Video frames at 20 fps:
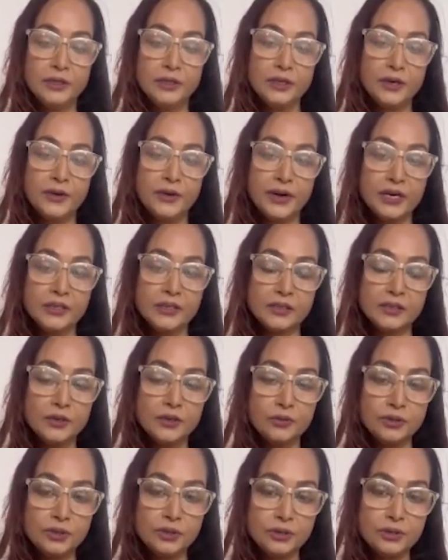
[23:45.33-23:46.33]
careers in
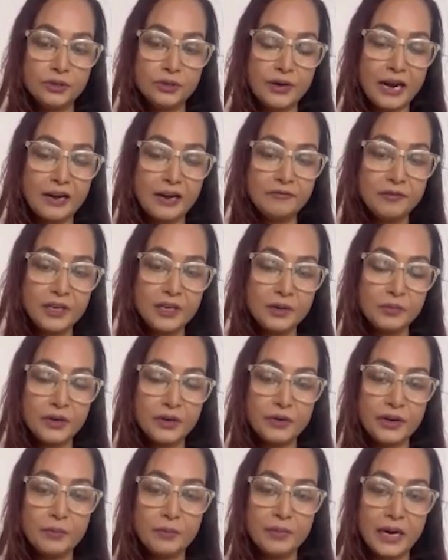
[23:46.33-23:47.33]
oceanography and
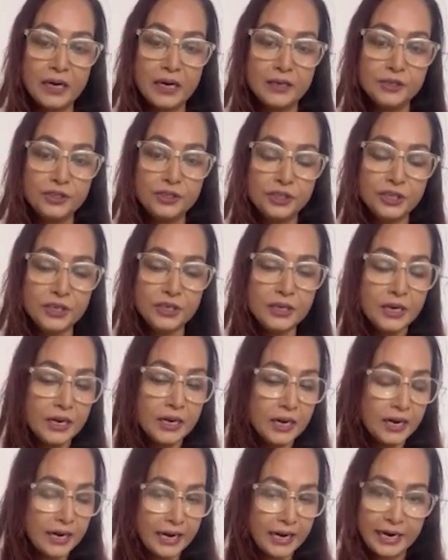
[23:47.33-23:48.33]
marine biology
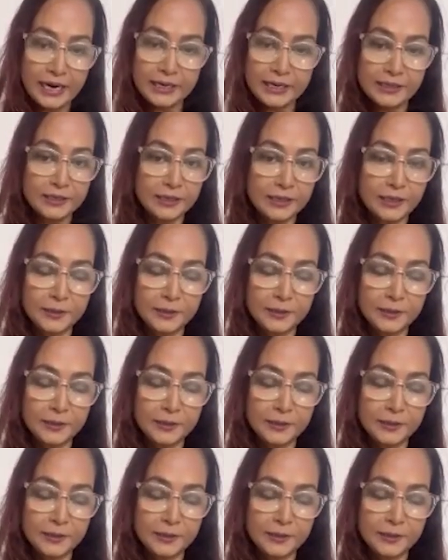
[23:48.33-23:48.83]
and,